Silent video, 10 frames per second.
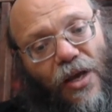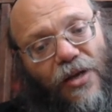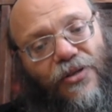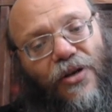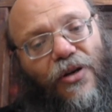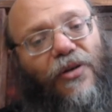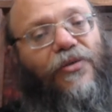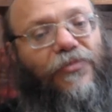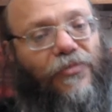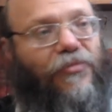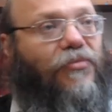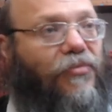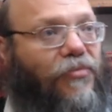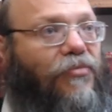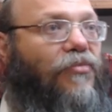So
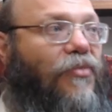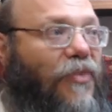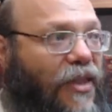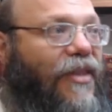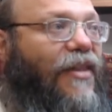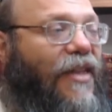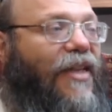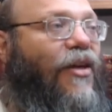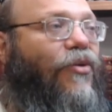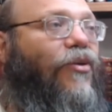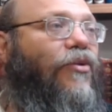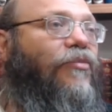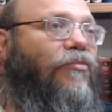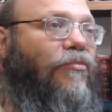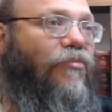the tikkun,
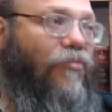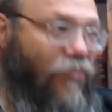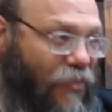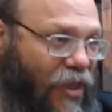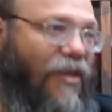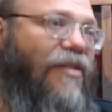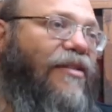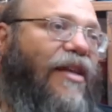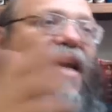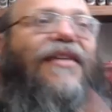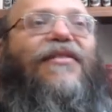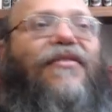that is the next